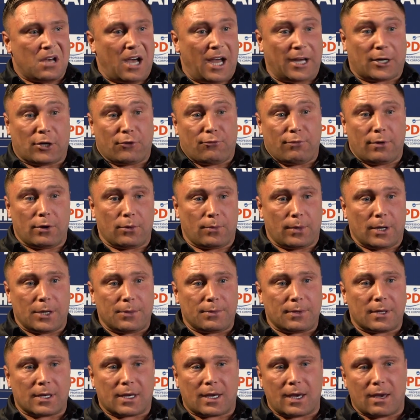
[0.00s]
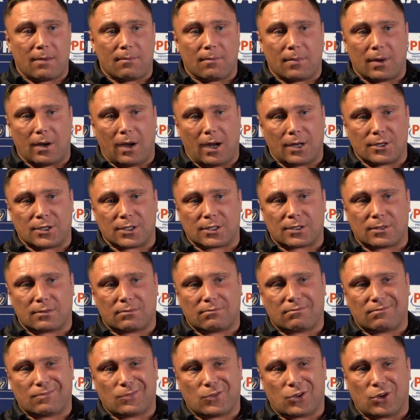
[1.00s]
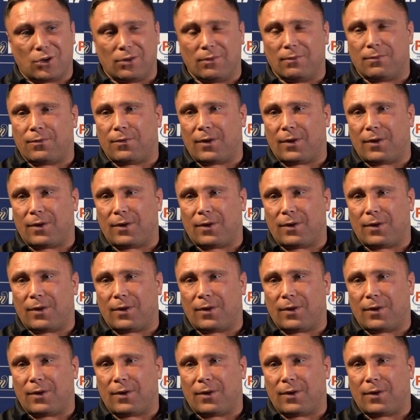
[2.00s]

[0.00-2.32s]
I could run away with the game, but I just couldn't